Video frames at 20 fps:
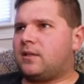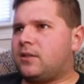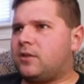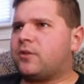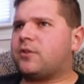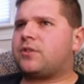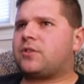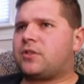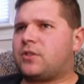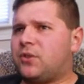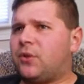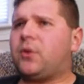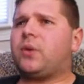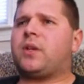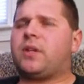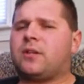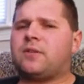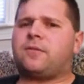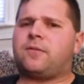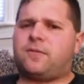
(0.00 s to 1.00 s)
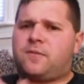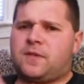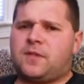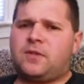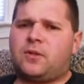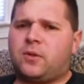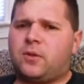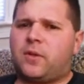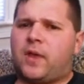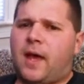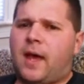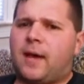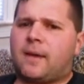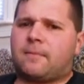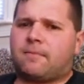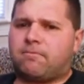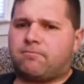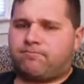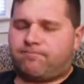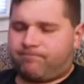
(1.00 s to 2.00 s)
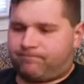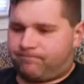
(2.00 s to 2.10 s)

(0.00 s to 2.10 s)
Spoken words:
you're still gonna feel that.